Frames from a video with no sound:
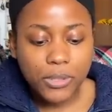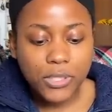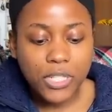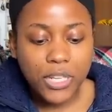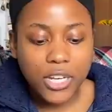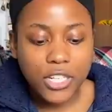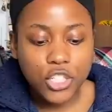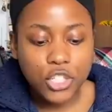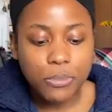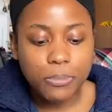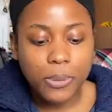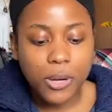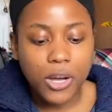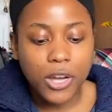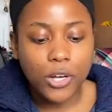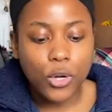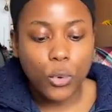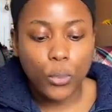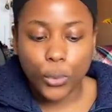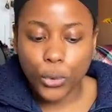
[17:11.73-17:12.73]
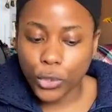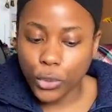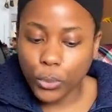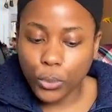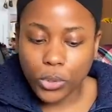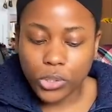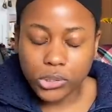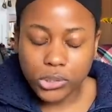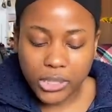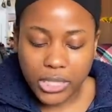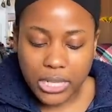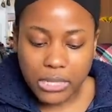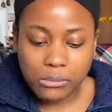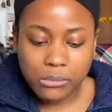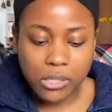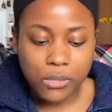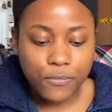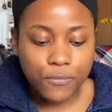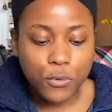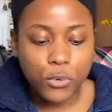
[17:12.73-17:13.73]
touch upon real world themes,
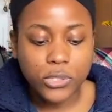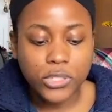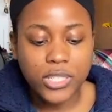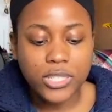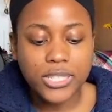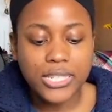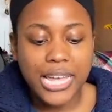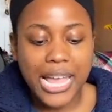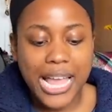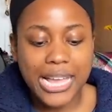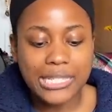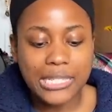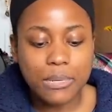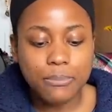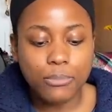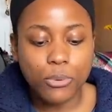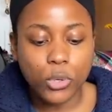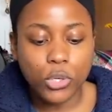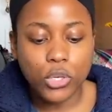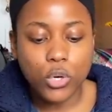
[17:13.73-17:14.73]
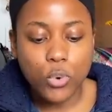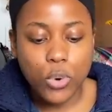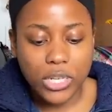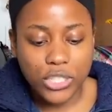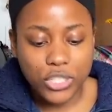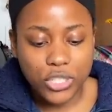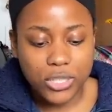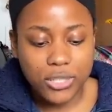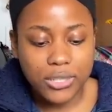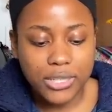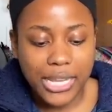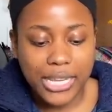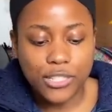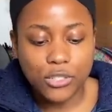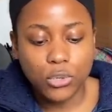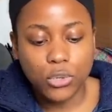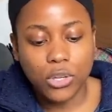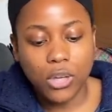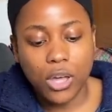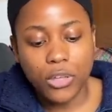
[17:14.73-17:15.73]
and force us to ask important questions like,
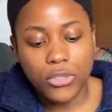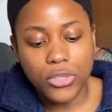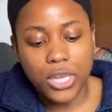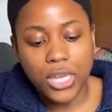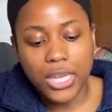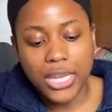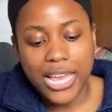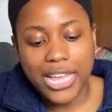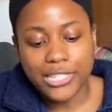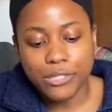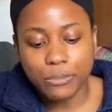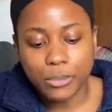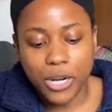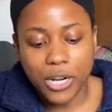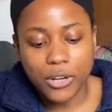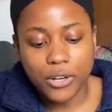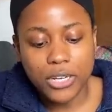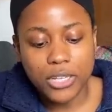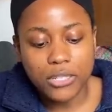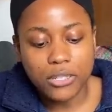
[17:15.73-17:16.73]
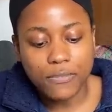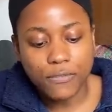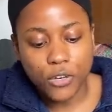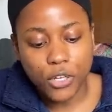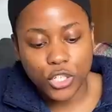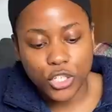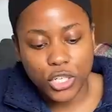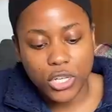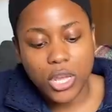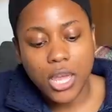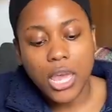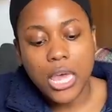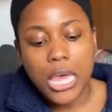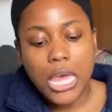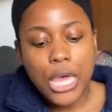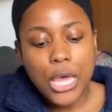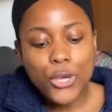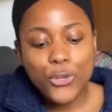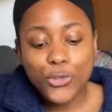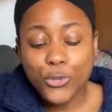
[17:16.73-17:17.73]
do y'all think Kaz Brekker is a virgin
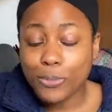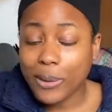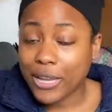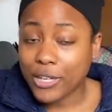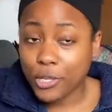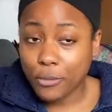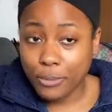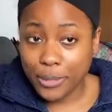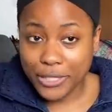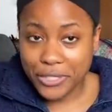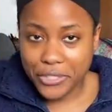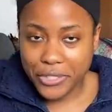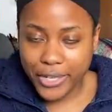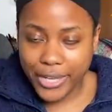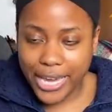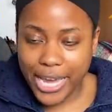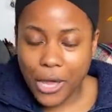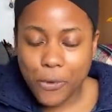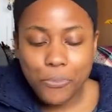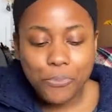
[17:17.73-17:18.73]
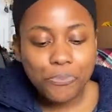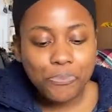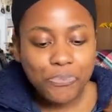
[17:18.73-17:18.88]
who's about to bust a nut?